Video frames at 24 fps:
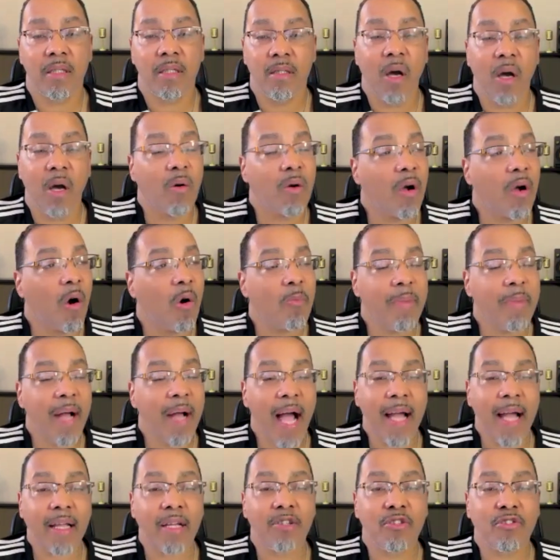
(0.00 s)
Don't go
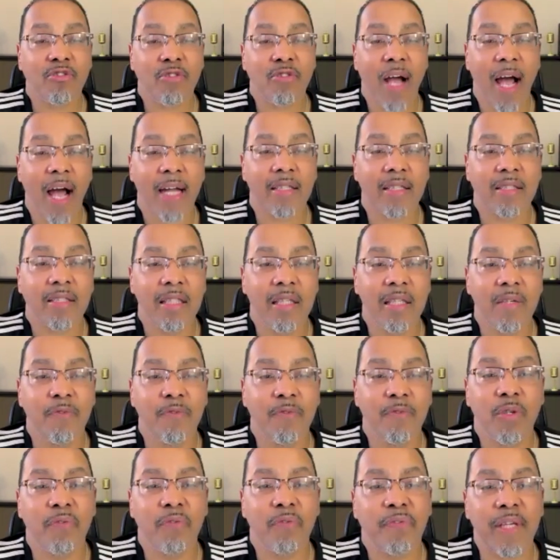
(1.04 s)
back and try to see if
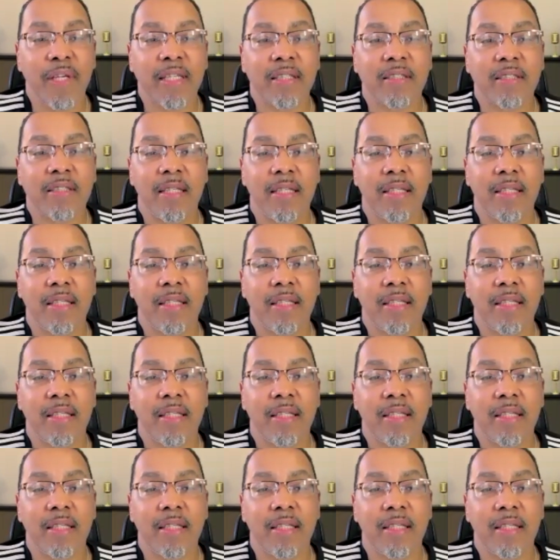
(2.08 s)
you could fix